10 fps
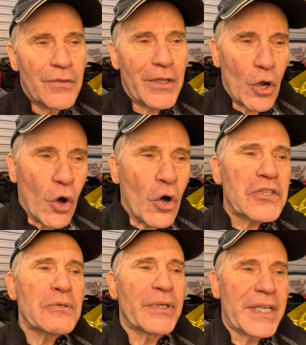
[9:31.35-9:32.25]
that
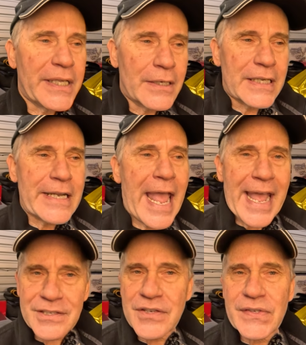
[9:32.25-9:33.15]
ultimately
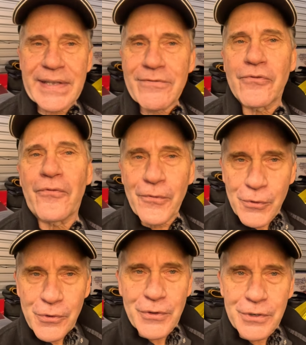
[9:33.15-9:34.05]
enhances even
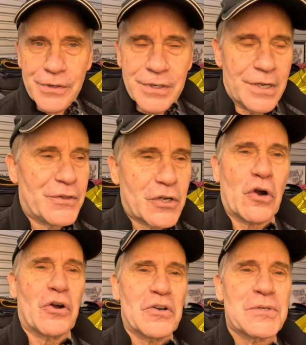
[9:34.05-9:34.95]
further the
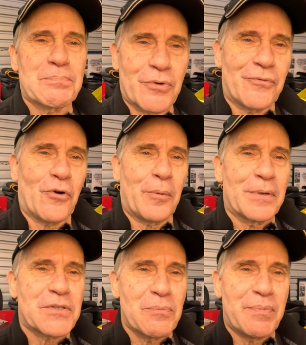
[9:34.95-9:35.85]
car's
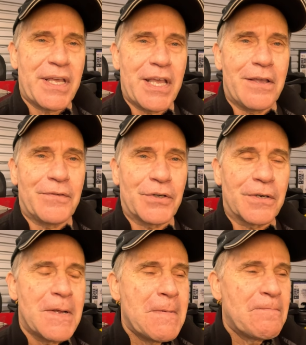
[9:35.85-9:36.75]
performance and behavior.